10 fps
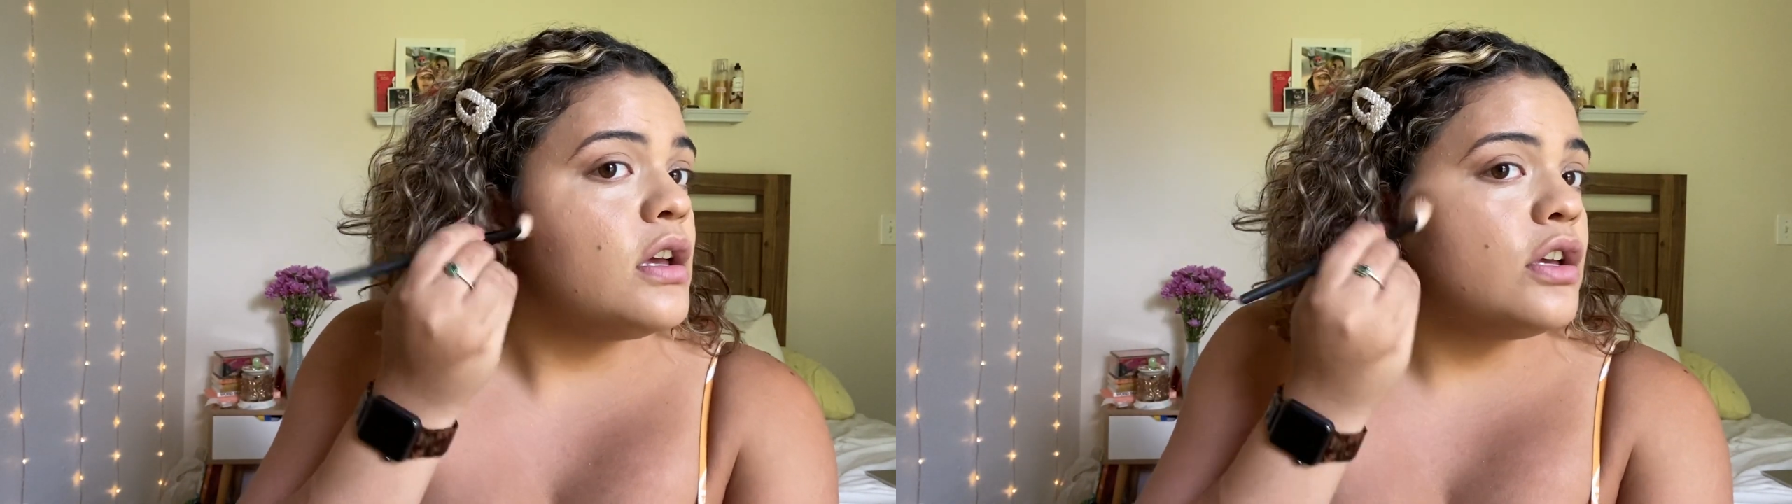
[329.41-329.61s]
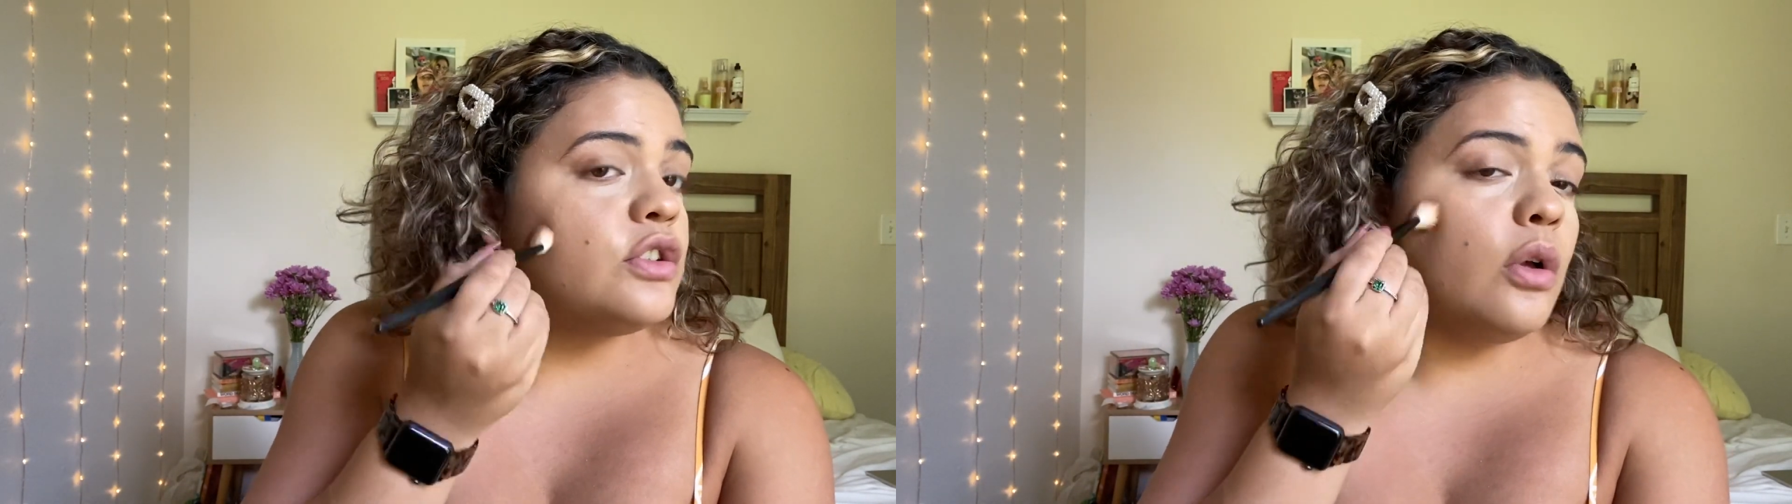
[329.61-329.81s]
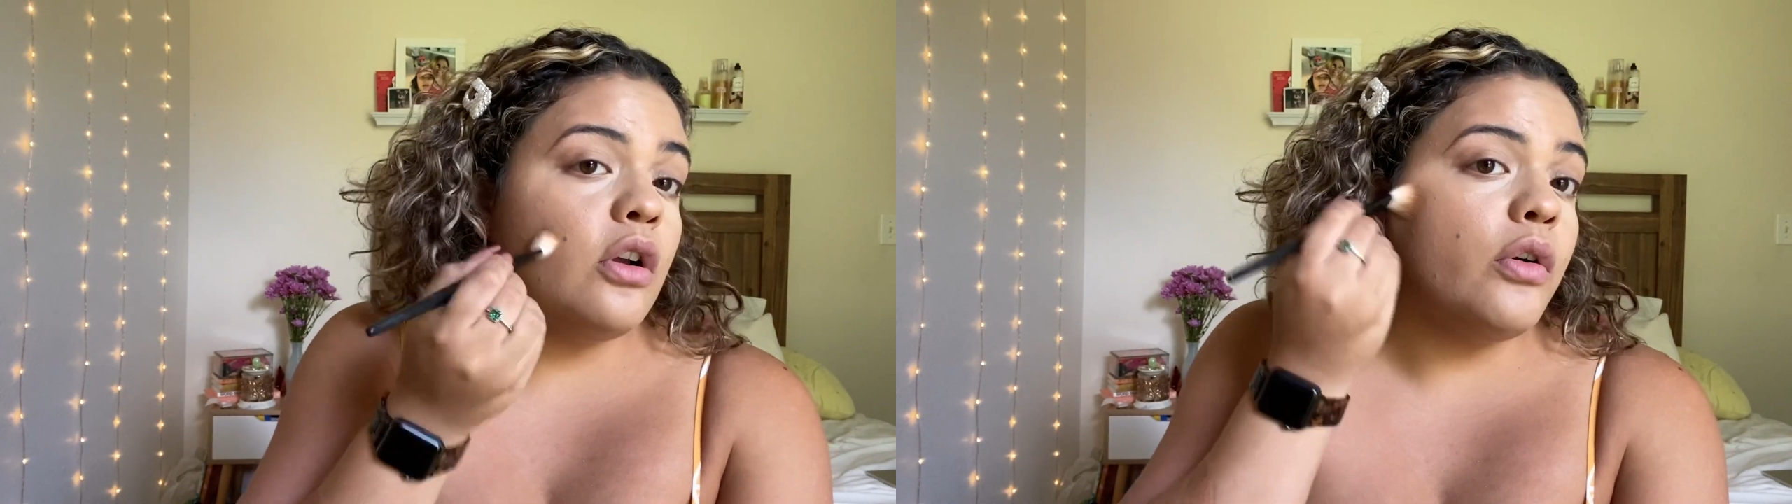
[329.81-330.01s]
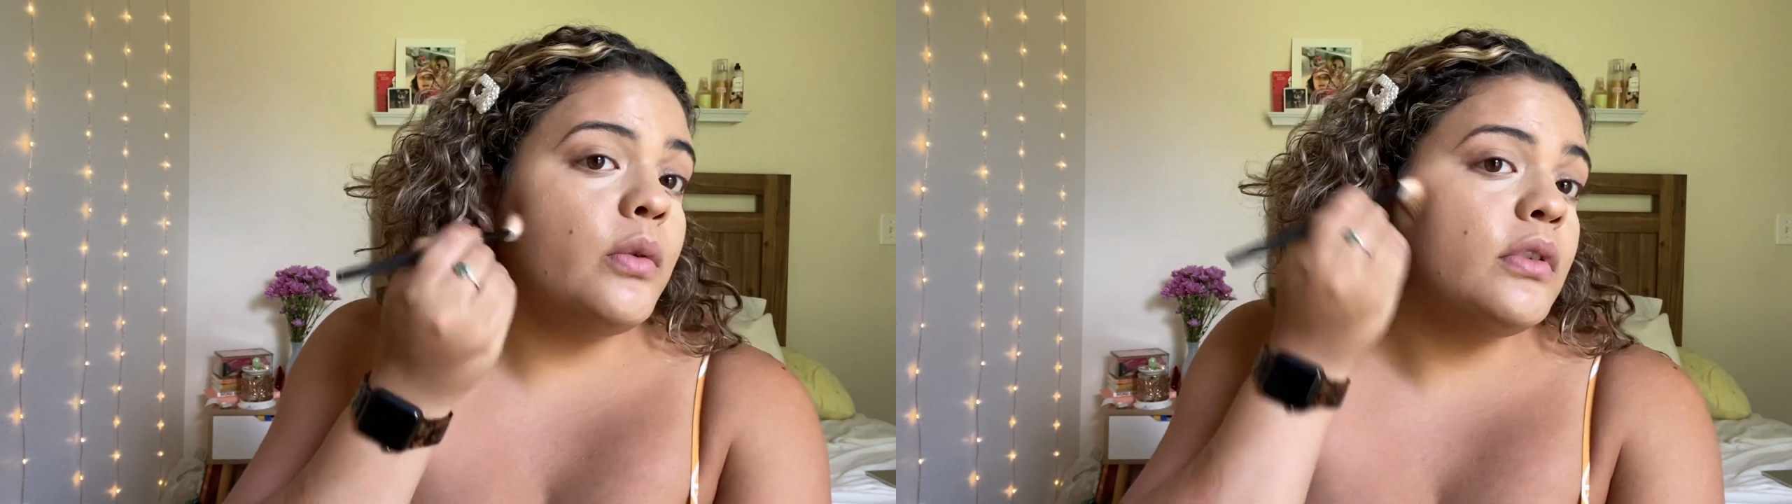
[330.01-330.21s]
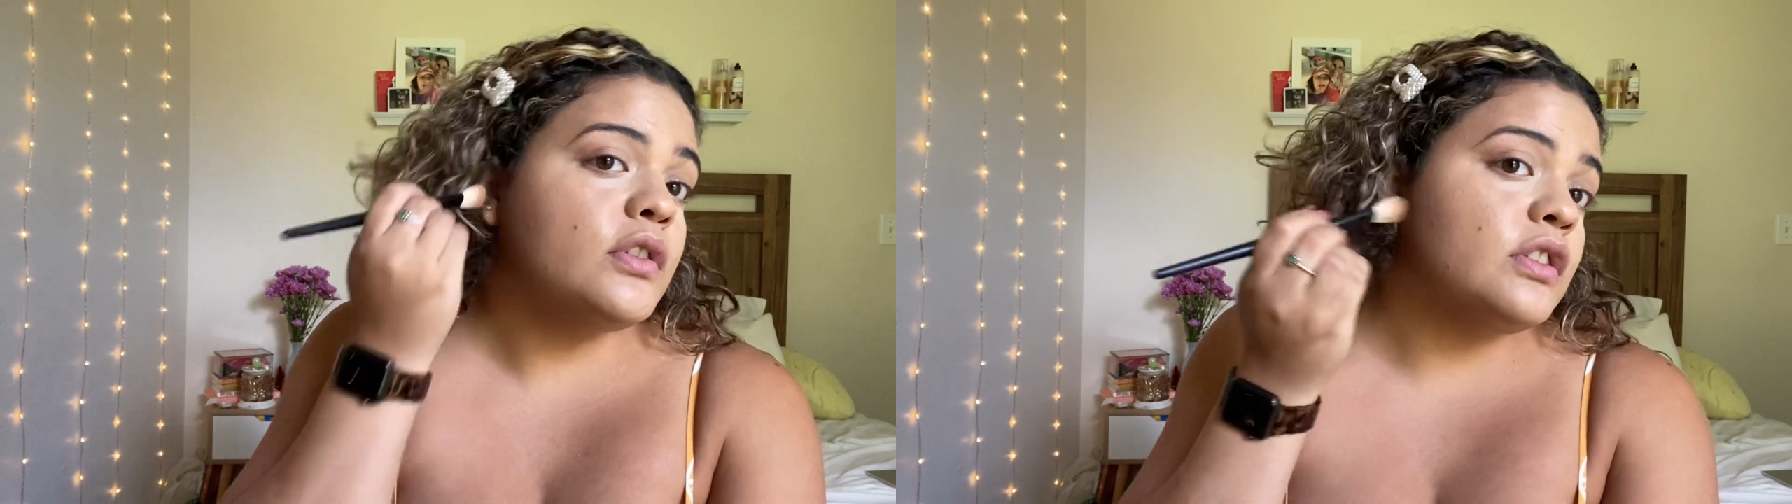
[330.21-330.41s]
So I'll go in
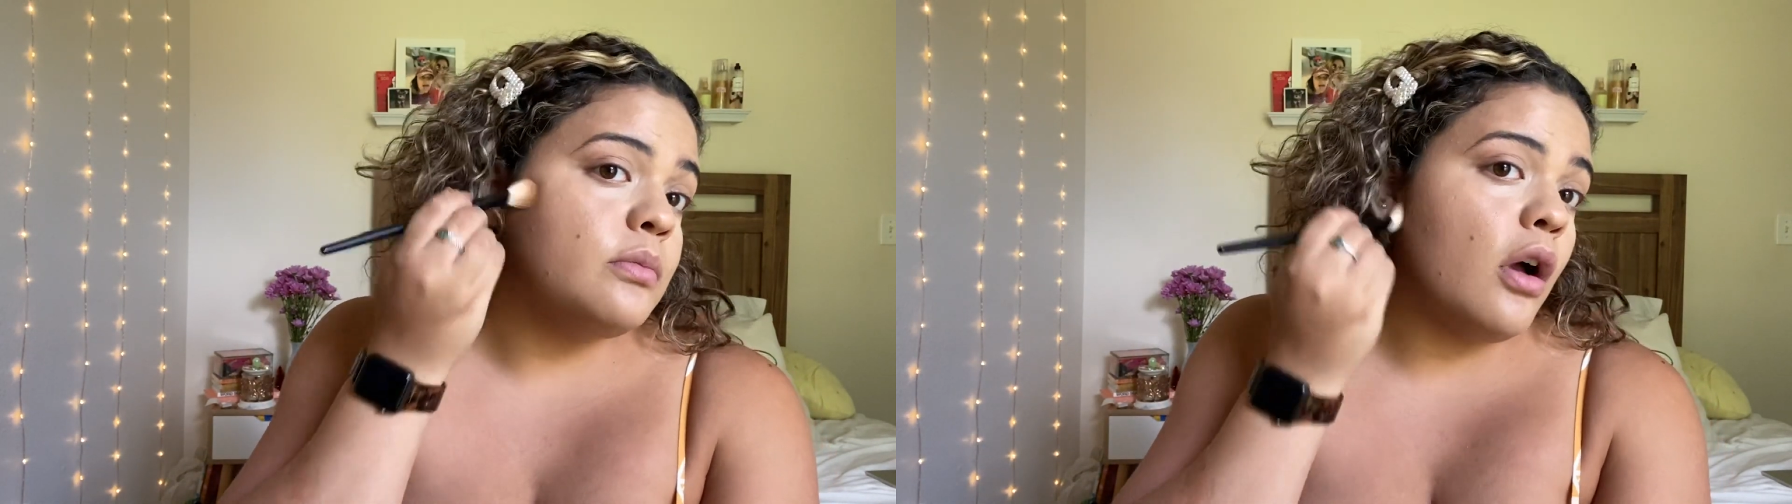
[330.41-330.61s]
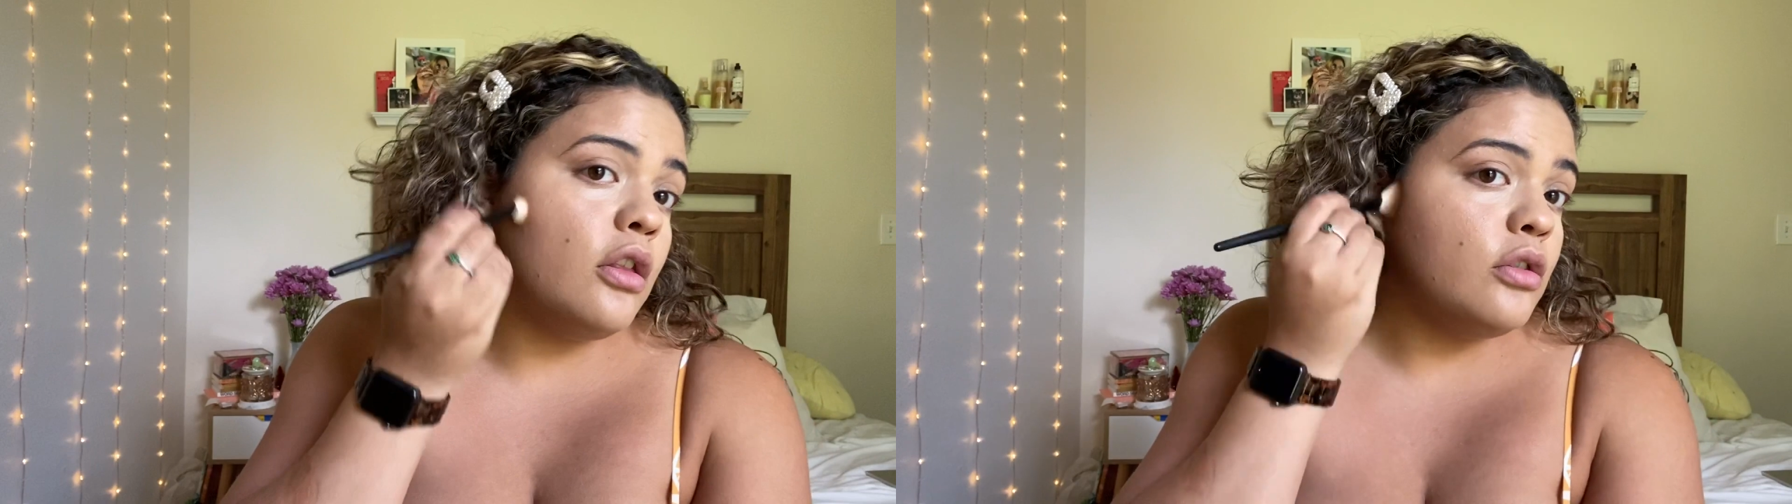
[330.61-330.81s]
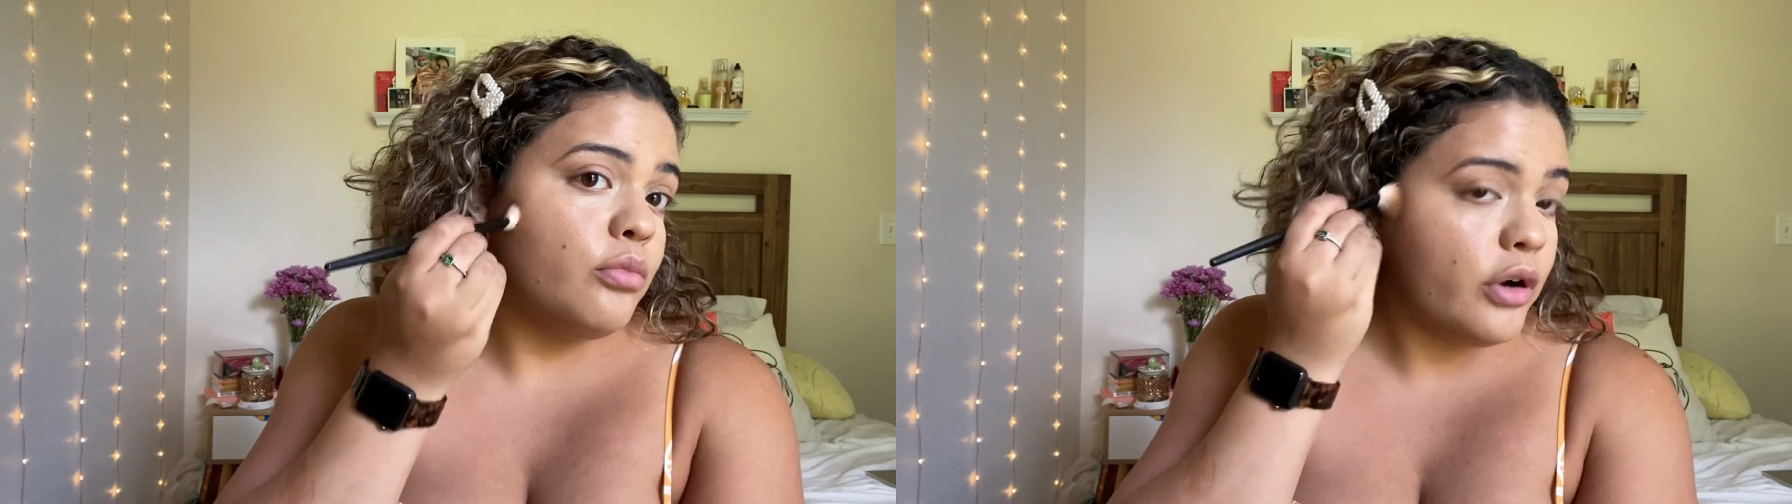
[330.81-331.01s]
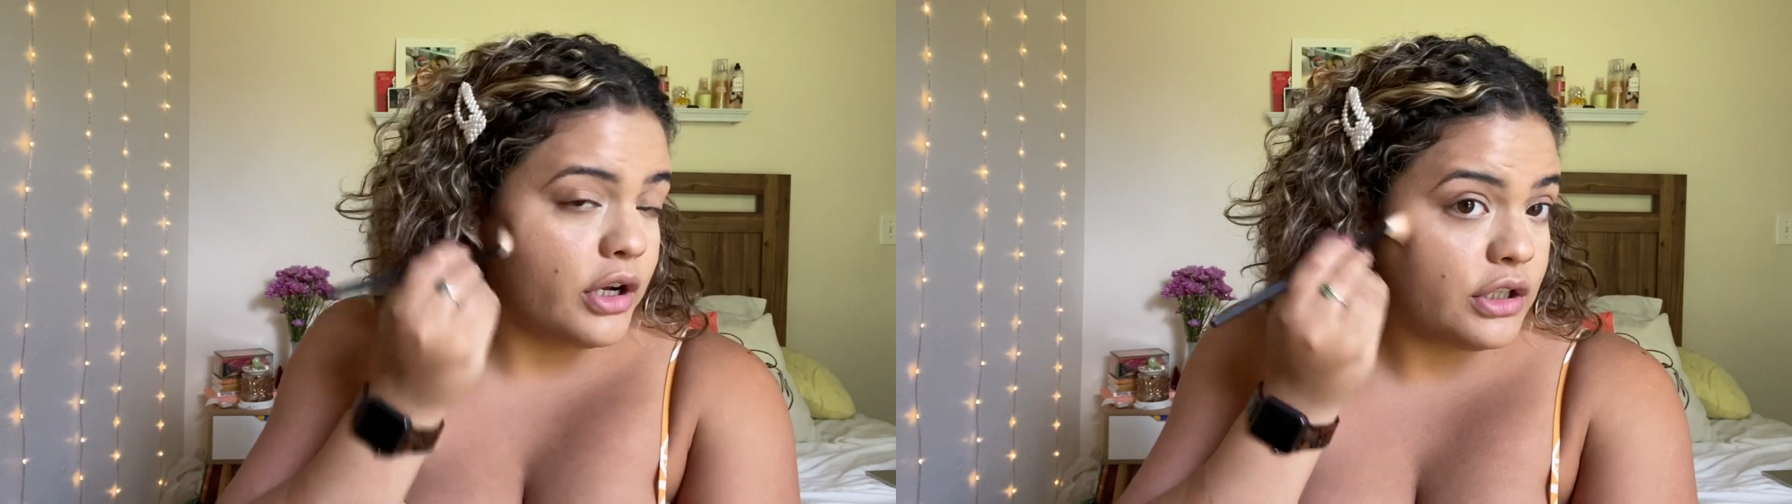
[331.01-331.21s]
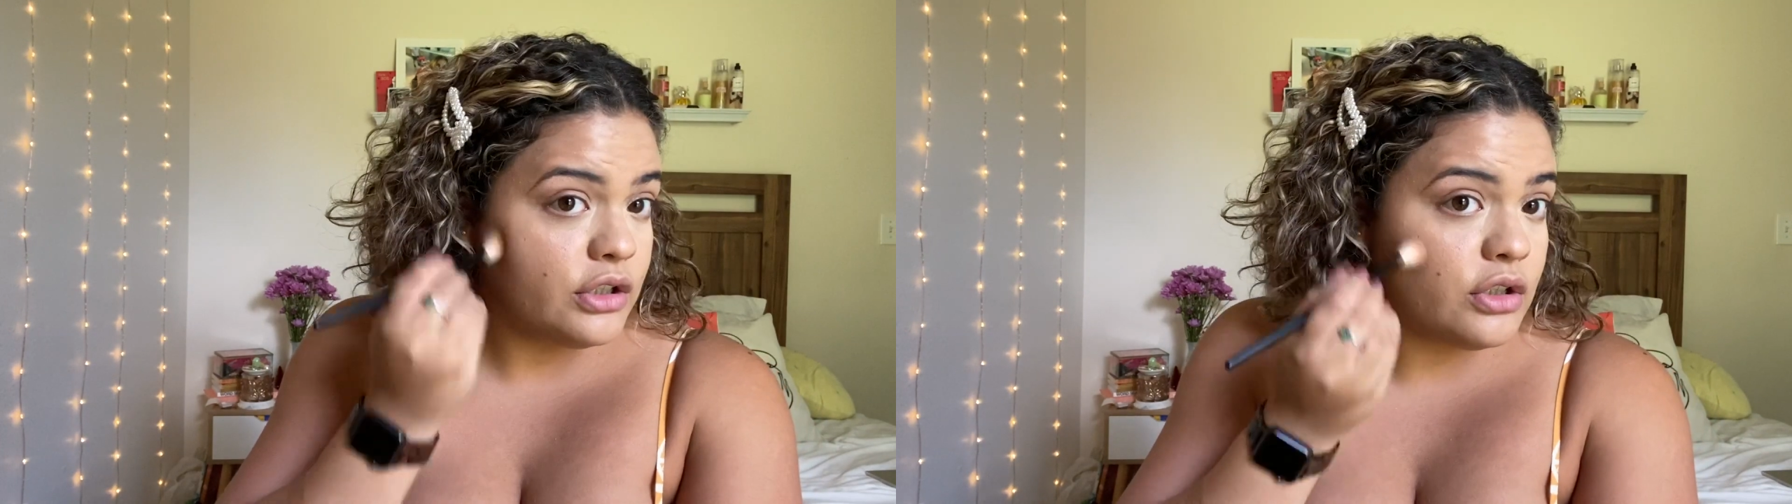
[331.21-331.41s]
with a smaller
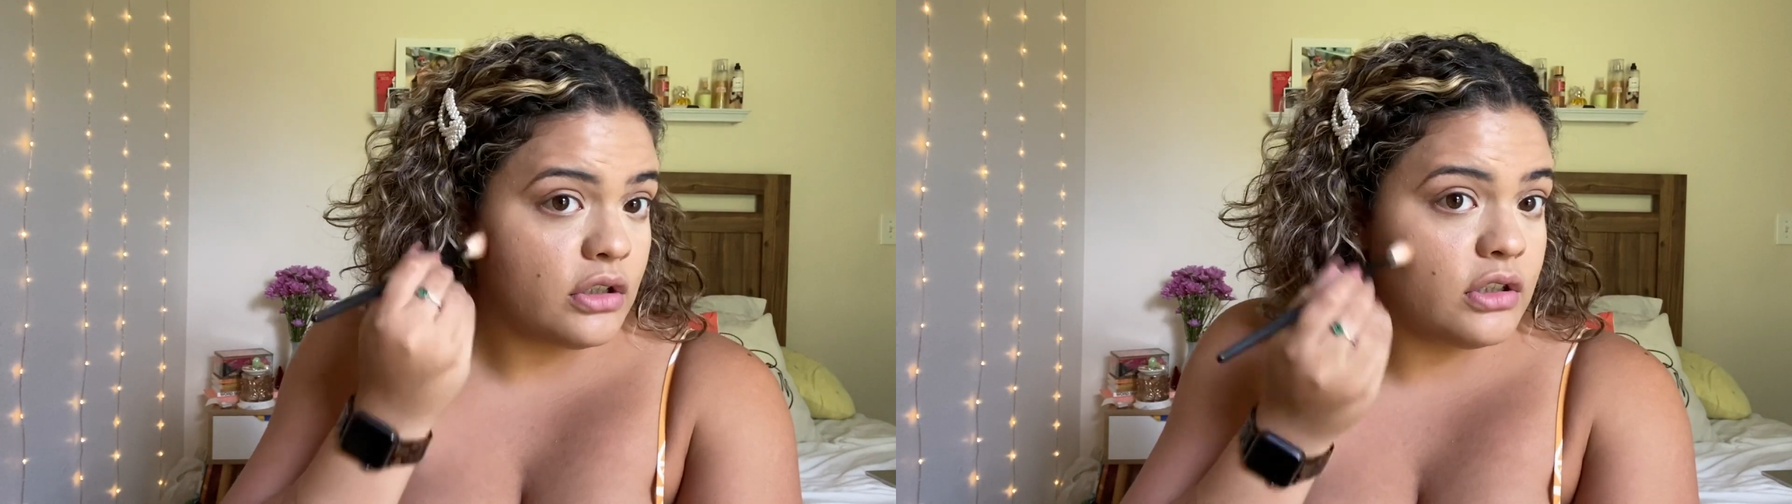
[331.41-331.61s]
brush